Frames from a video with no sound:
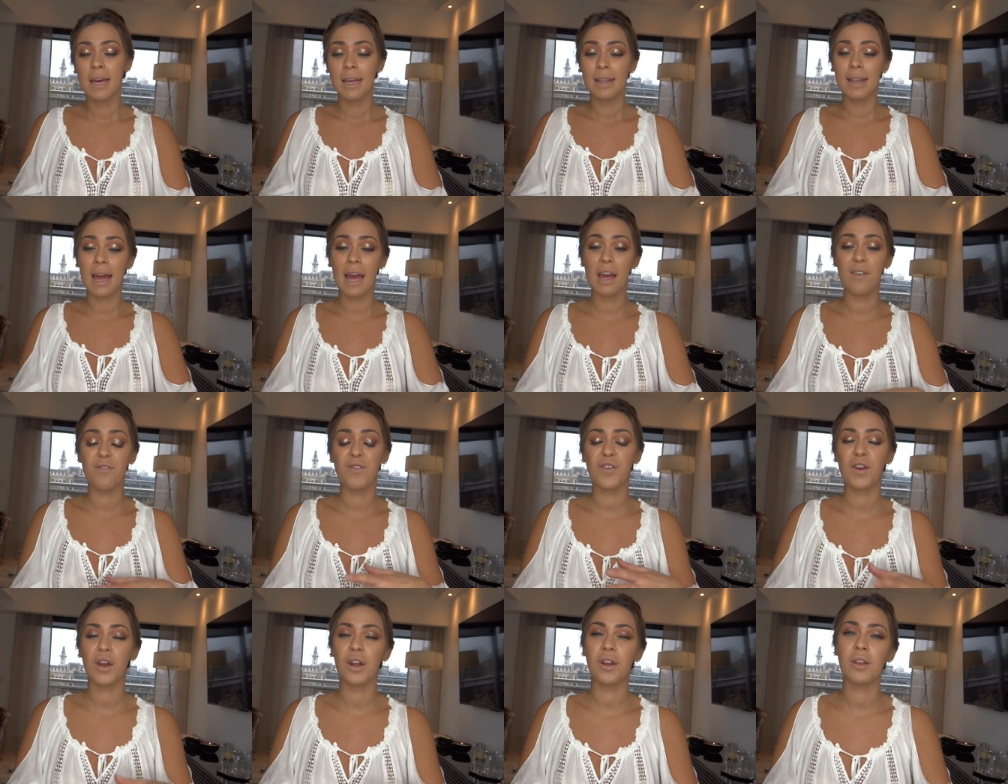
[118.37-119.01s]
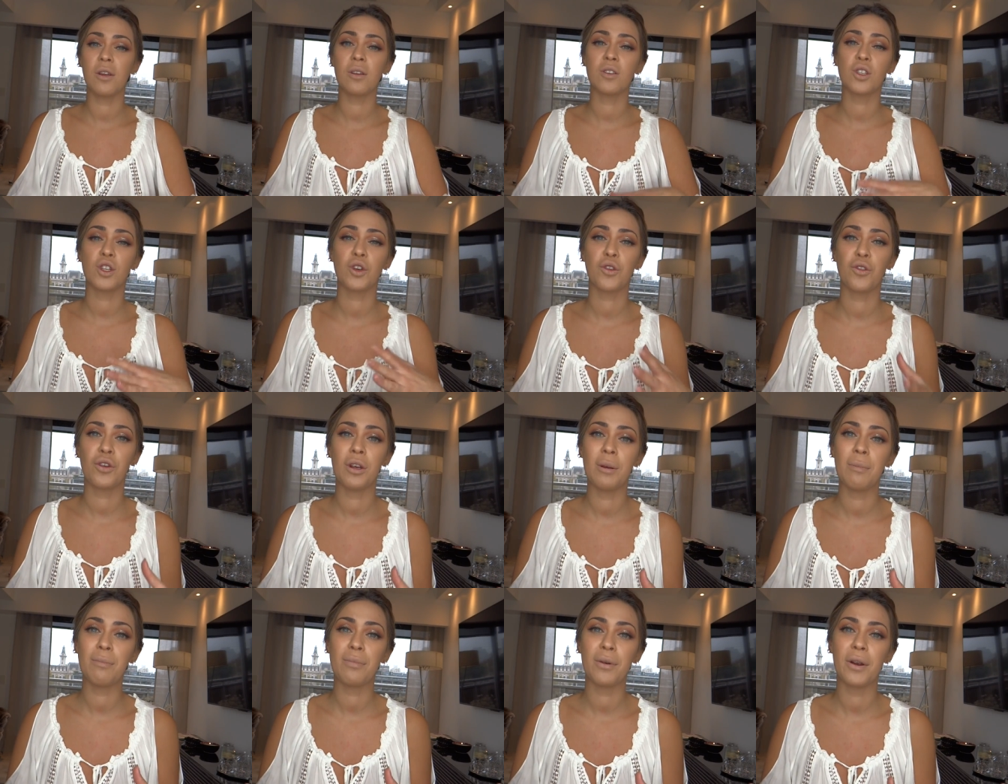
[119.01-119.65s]
that if you're going to use
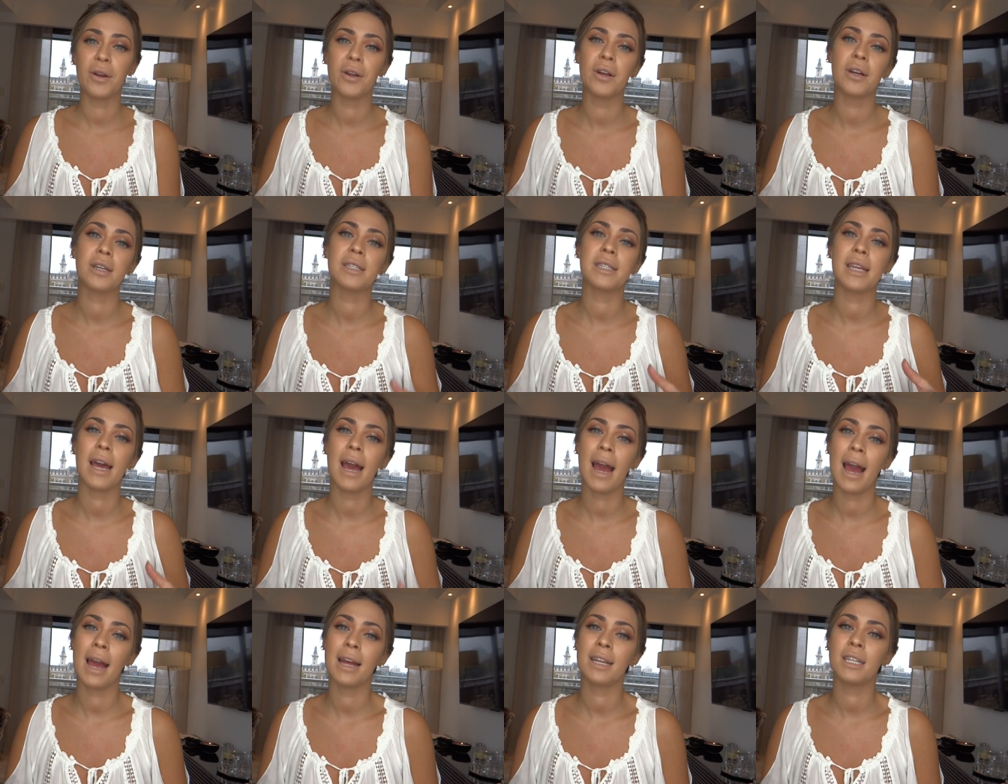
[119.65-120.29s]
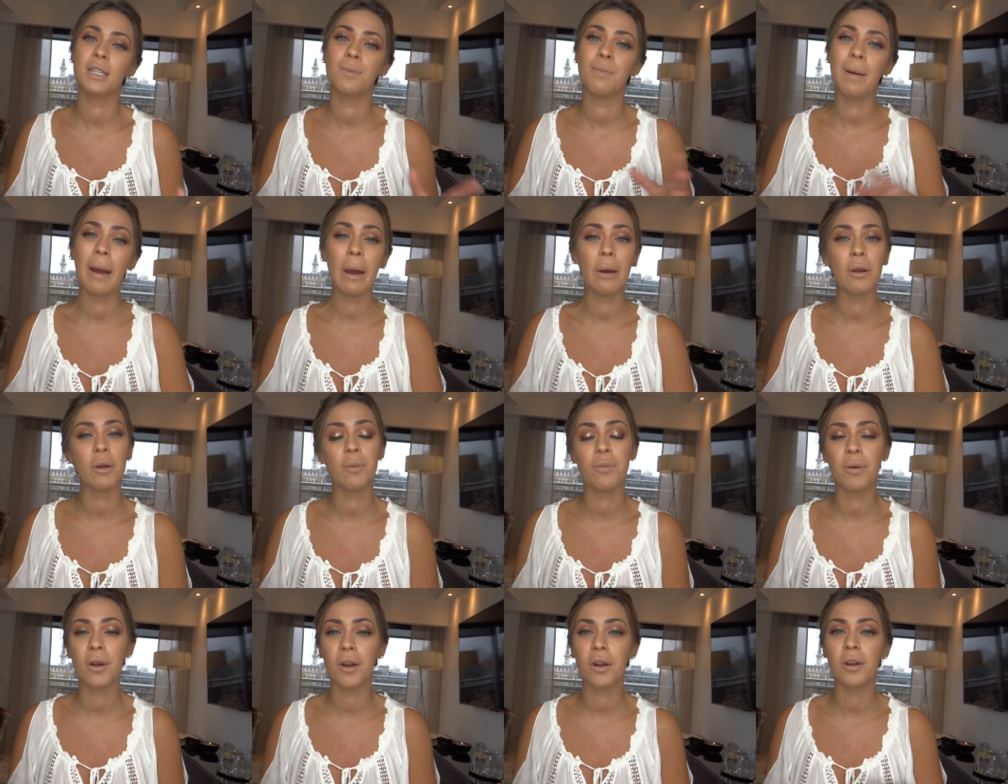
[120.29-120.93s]
cream products and
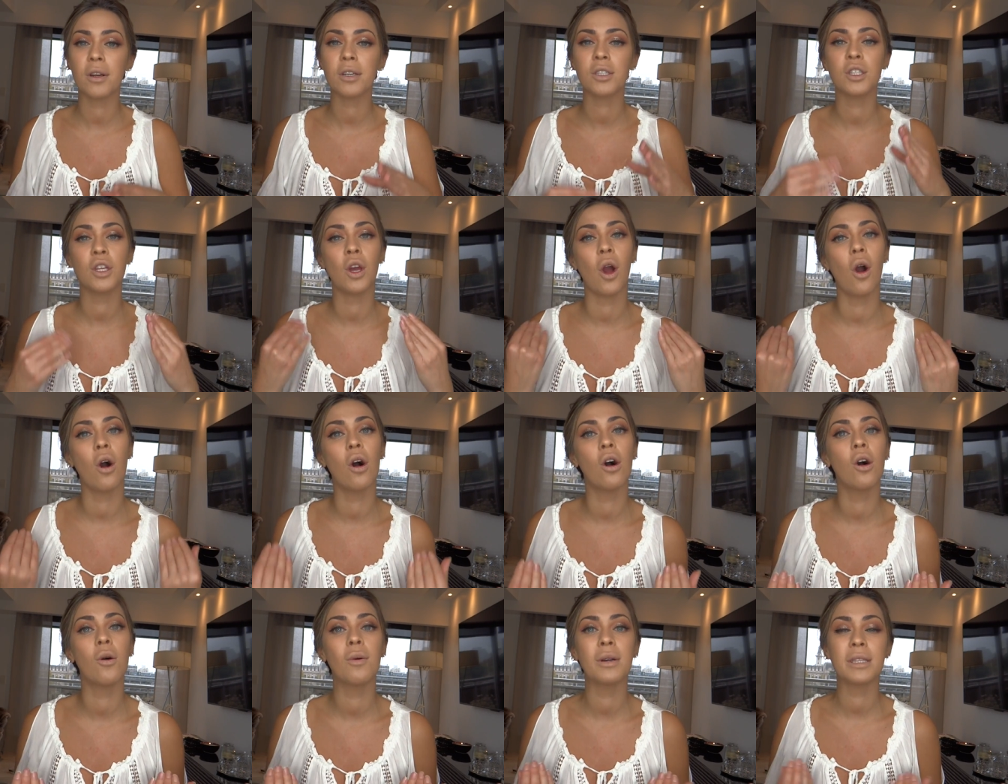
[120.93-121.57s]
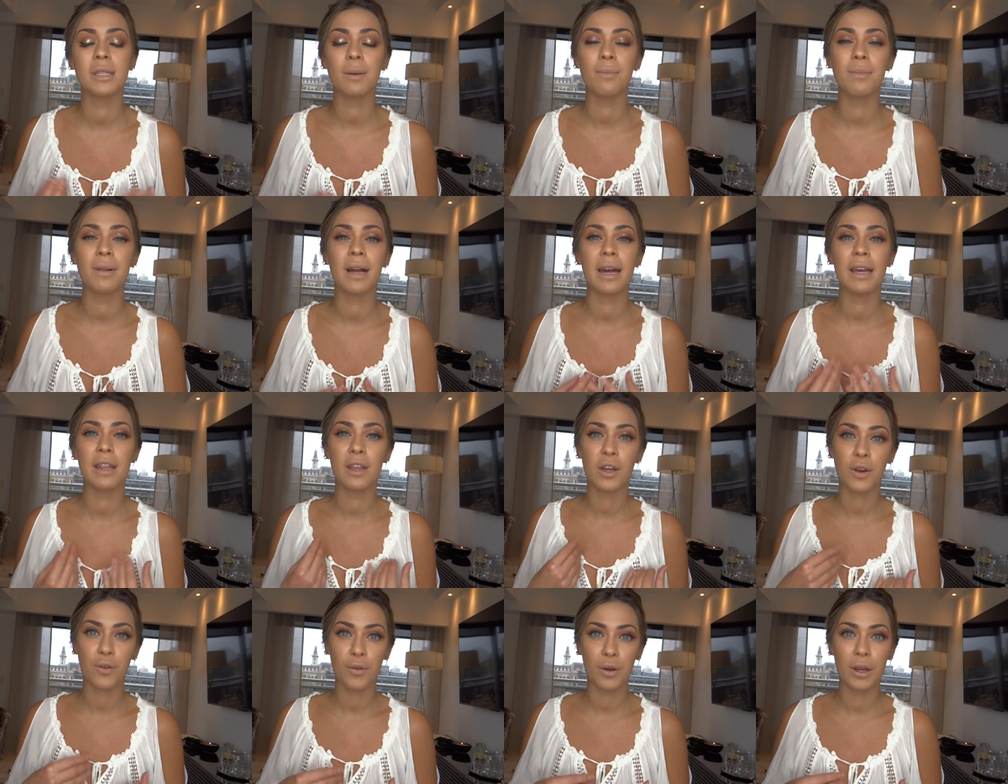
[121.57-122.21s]
powder products, you always
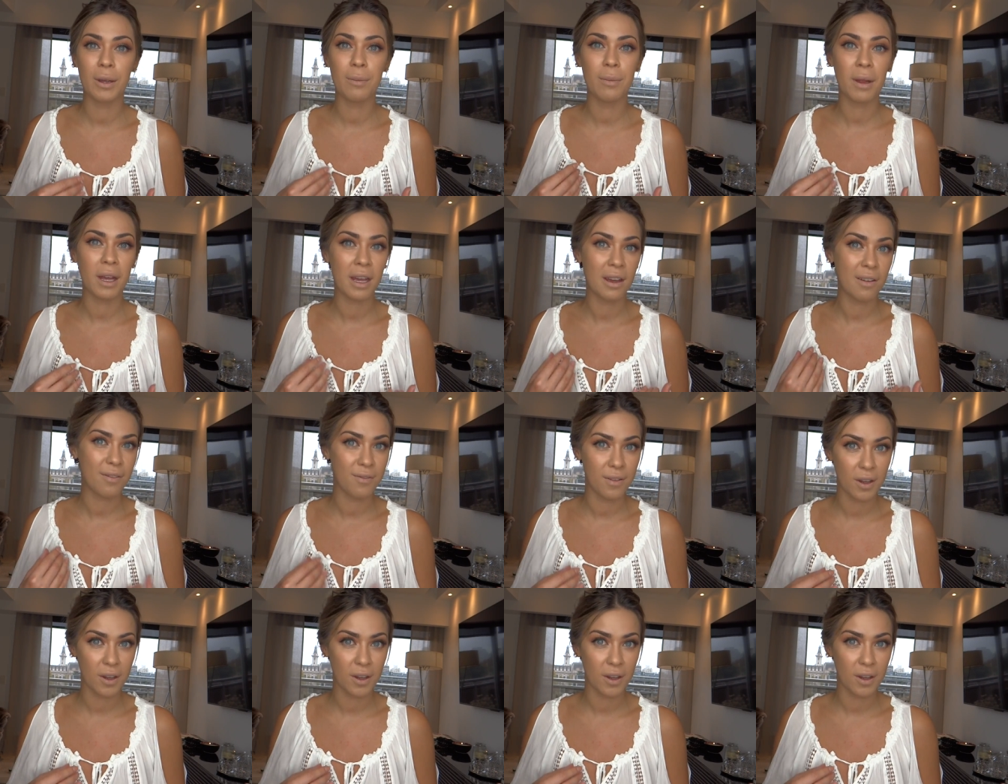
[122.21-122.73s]
apply the cream layer